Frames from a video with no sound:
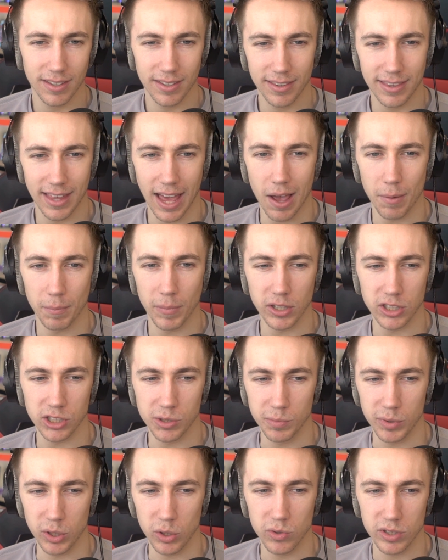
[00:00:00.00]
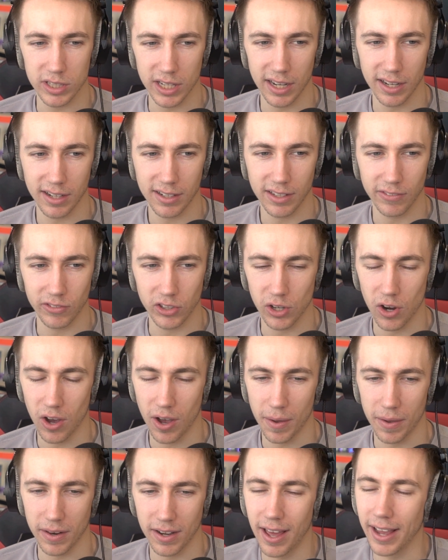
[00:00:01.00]
that much music. If you
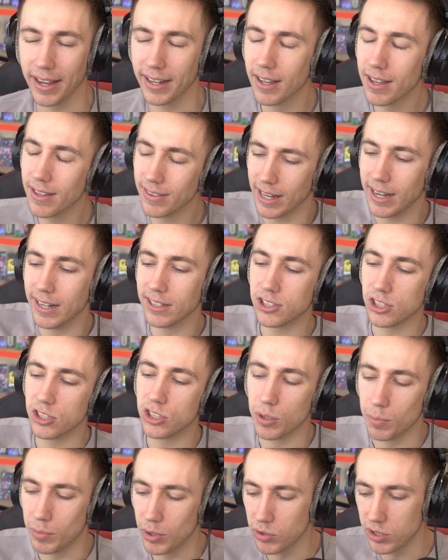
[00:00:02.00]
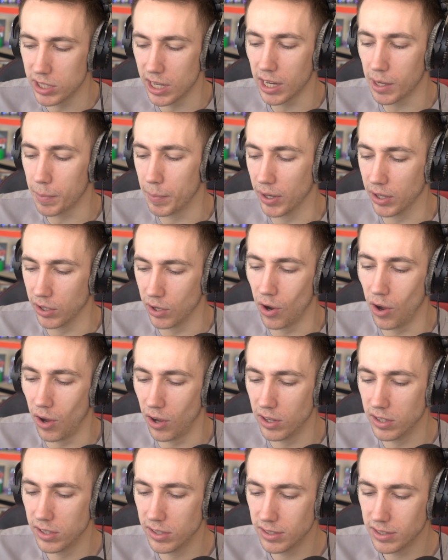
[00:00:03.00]
know, like they listened to music, but
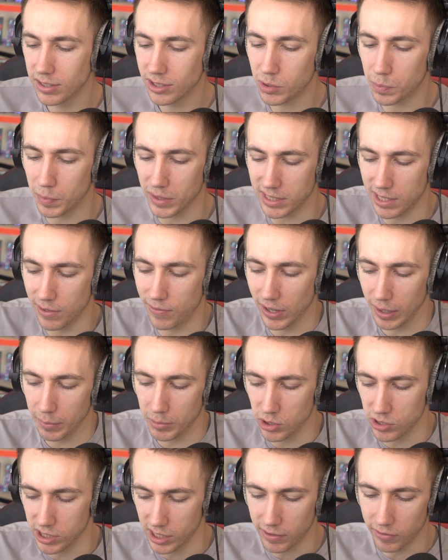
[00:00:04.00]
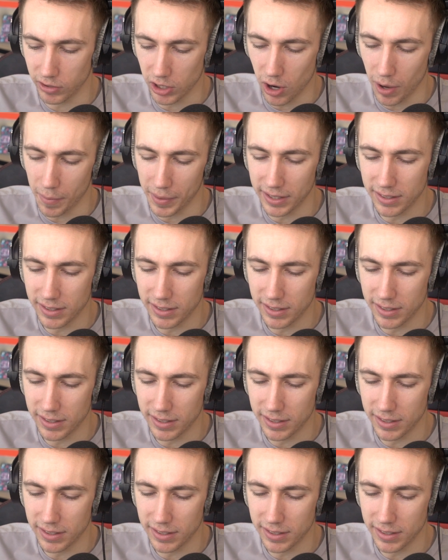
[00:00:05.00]
not specific music. If you know what I